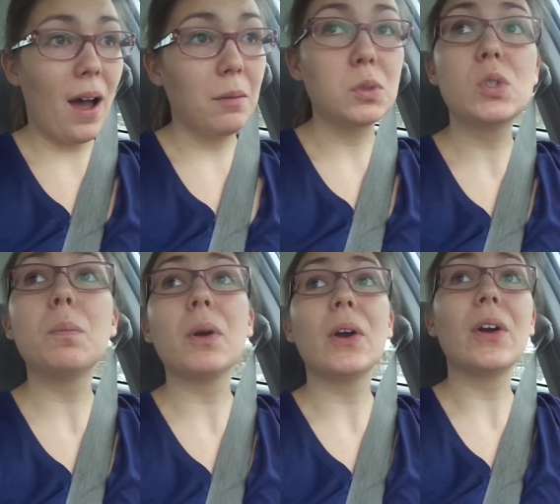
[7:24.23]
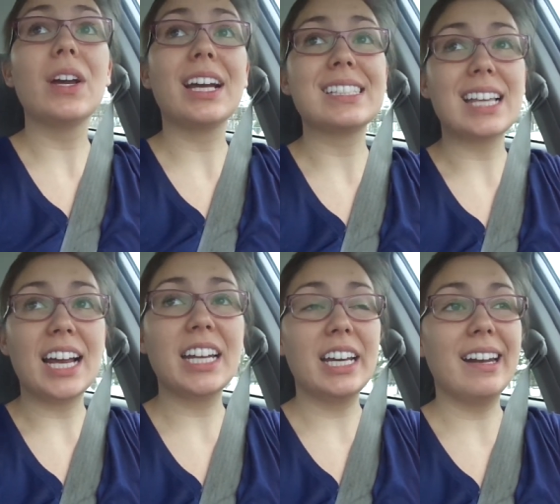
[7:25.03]
I'm super
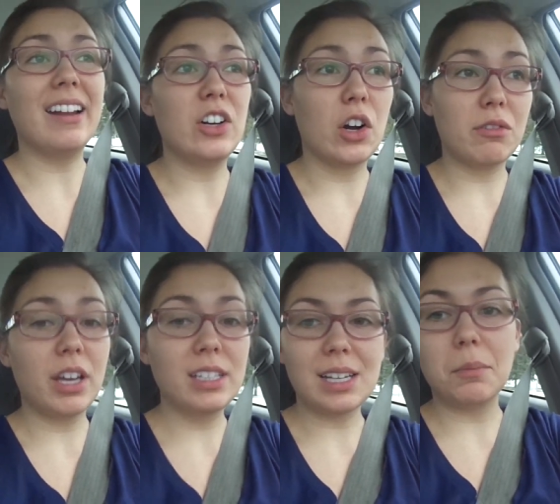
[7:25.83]
excited and nervous.